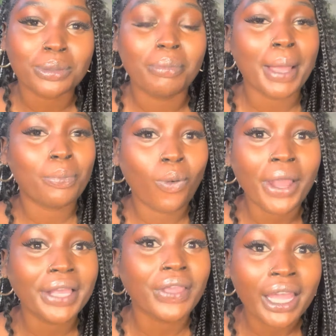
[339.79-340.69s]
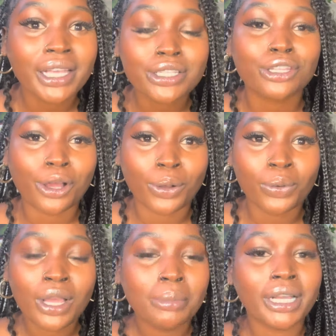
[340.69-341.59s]
My point is,
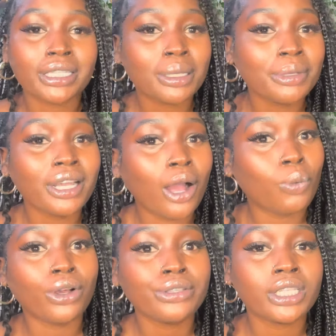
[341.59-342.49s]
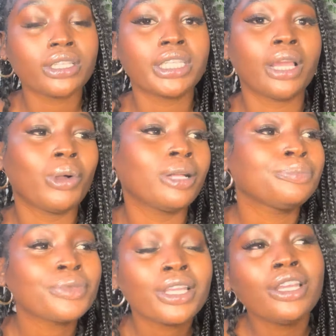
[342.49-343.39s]
though, because some of y'all will still say, well,
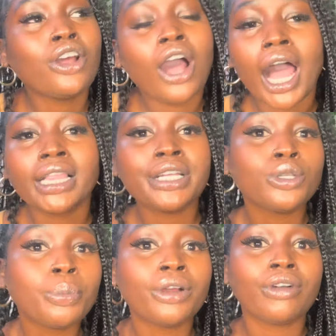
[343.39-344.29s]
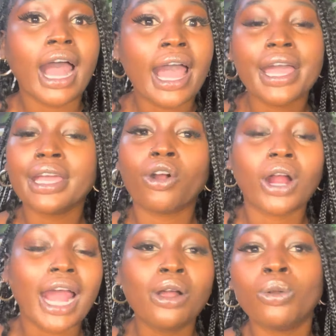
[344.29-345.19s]
you know, I like to provide, or
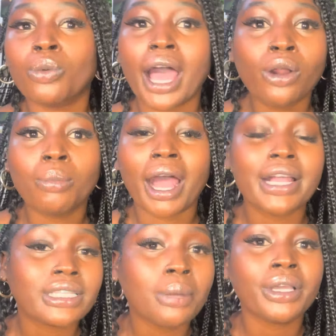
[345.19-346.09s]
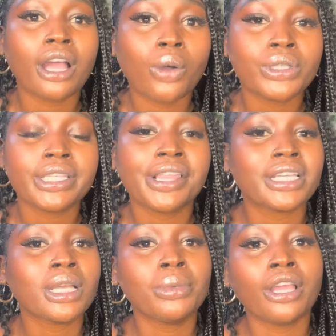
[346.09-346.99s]
I don't mind. Some of y'all will say
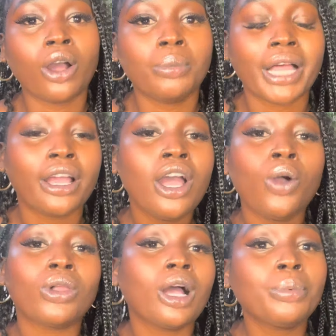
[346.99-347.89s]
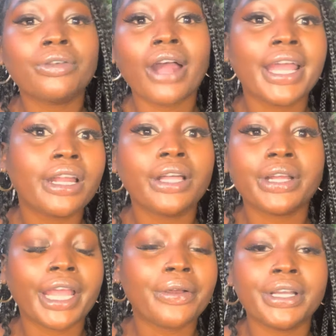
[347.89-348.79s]
that. Some of y'all will be like, well, I'll provide in other
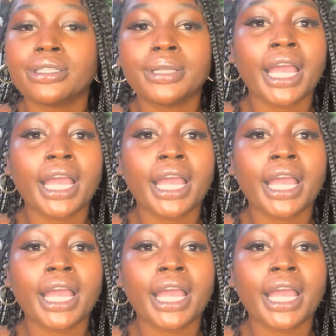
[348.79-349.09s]
areas.